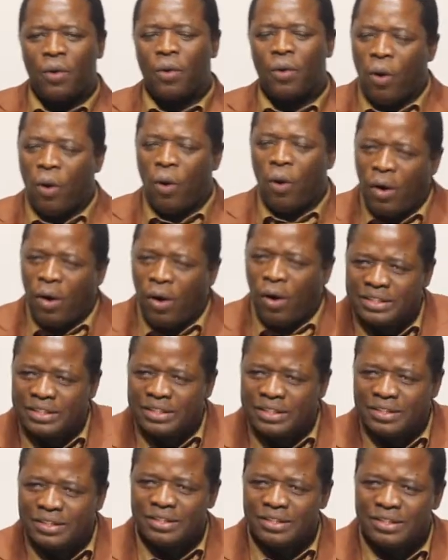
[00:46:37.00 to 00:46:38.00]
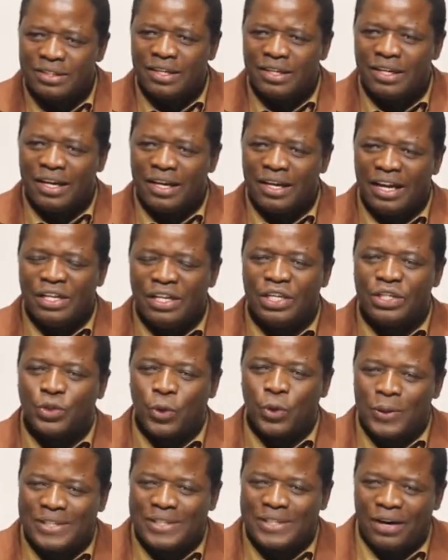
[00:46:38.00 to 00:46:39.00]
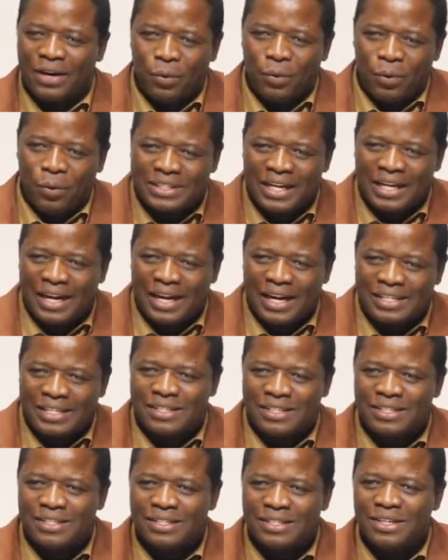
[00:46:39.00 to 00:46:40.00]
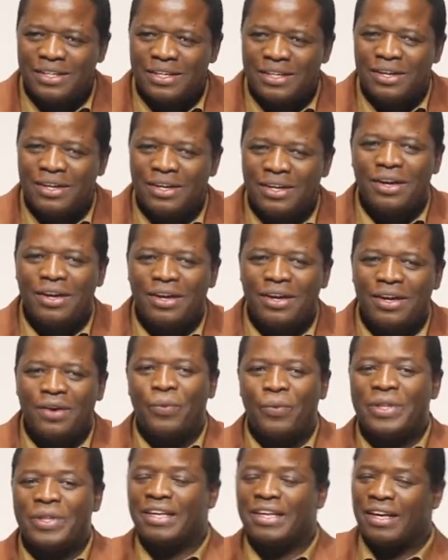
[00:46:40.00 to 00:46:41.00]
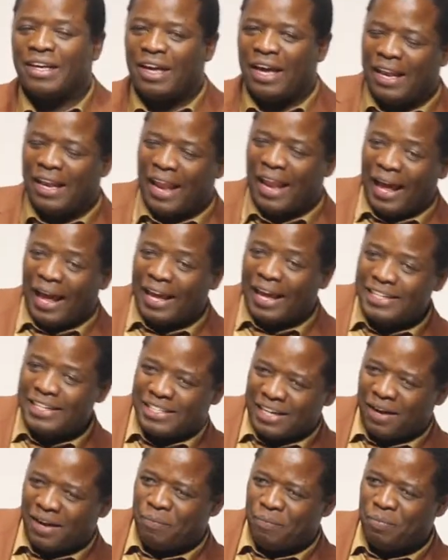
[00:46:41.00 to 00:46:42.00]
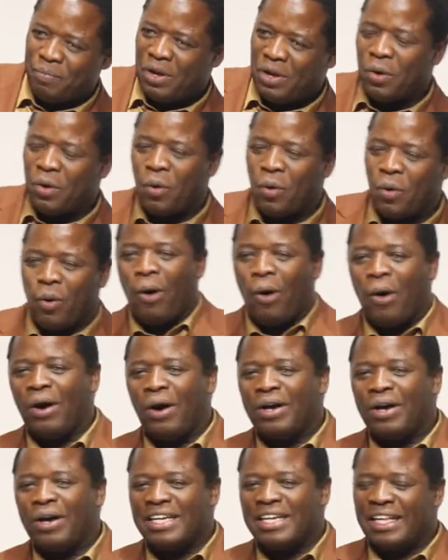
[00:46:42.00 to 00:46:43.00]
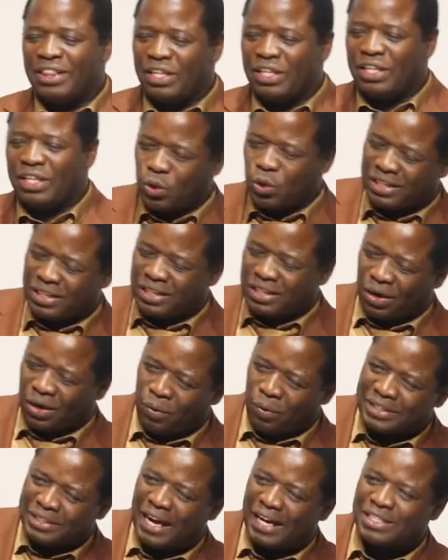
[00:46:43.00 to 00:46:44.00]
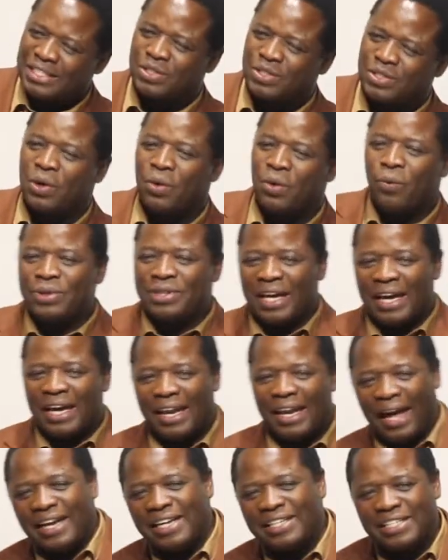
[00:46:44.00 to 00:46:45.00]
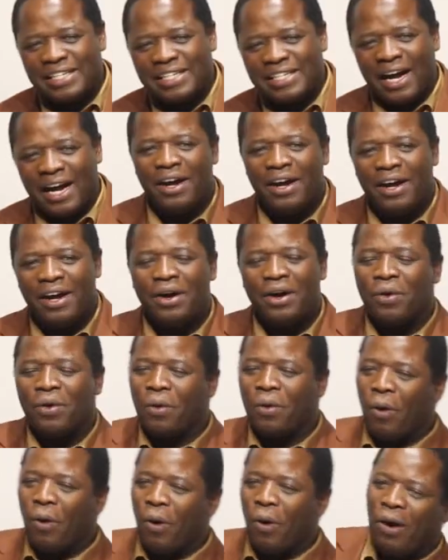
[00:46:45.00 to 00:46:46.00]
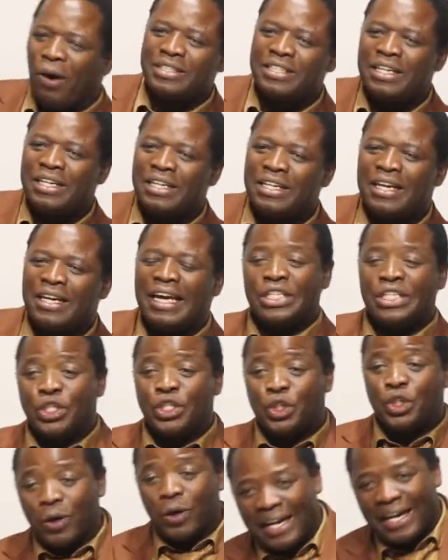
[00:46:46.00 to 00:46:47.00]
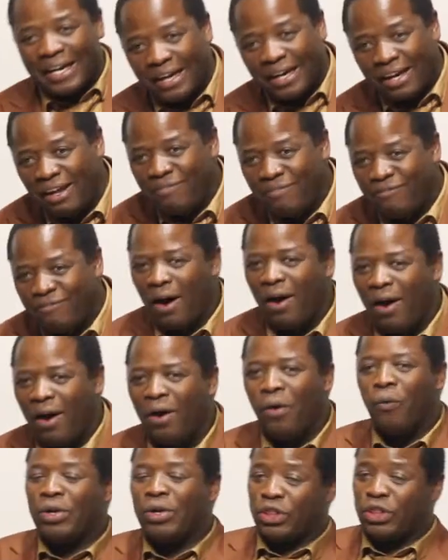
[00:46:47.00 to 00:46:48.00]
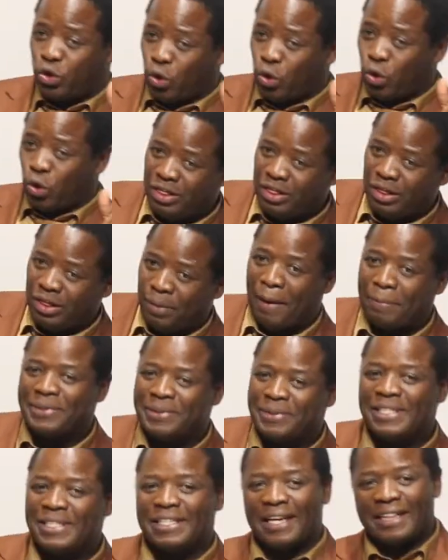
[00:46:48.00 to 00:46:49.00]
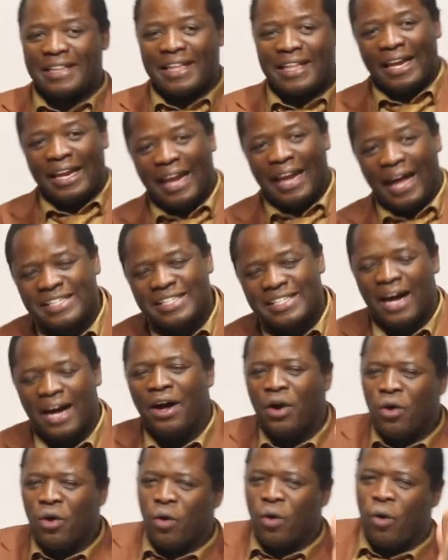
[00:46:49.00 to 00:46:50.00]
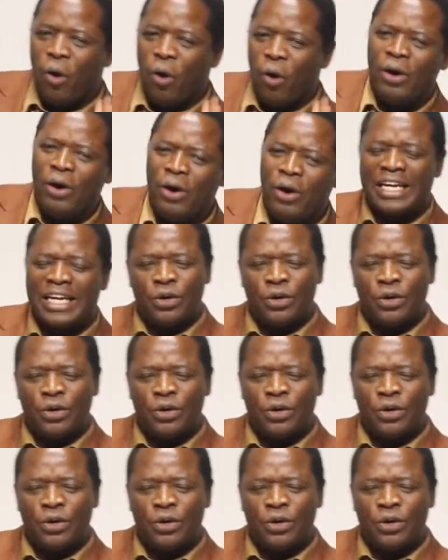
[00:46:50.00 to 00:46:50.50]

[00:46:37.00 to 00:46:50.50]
God in the Jordan waters with Elijah, God in the Jordan waters with Elisha, God in Jordan River with John the Baptist, another Elijah, God